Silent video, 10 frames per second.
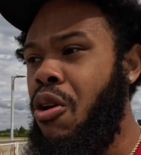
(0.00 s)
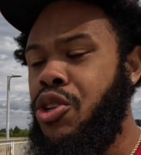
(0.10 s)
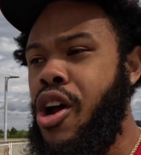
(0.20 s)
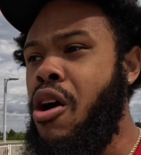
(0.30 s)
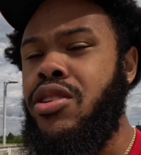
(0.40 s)

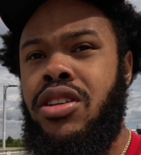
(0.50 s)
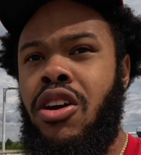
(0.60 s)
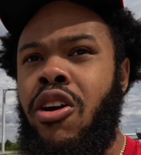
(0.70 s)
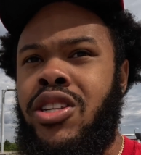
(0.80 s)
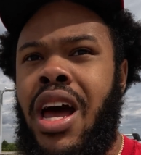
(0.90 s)
Charleston
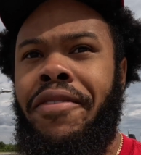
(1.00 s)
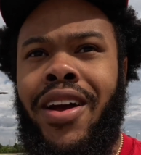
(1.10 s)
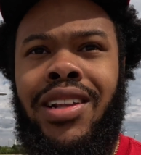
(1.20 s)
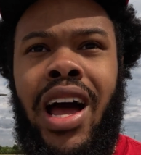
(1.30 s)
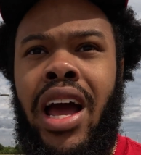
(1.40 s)
or South
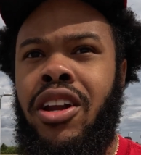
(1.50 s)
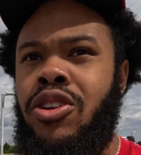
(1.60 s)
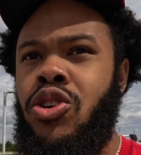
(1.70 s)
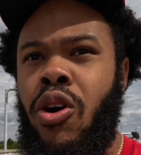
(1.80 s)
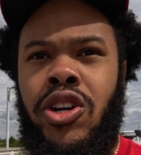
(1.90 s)
Carolina,
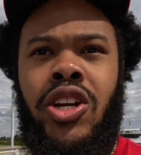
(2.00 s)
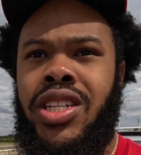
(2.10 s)
Georgia,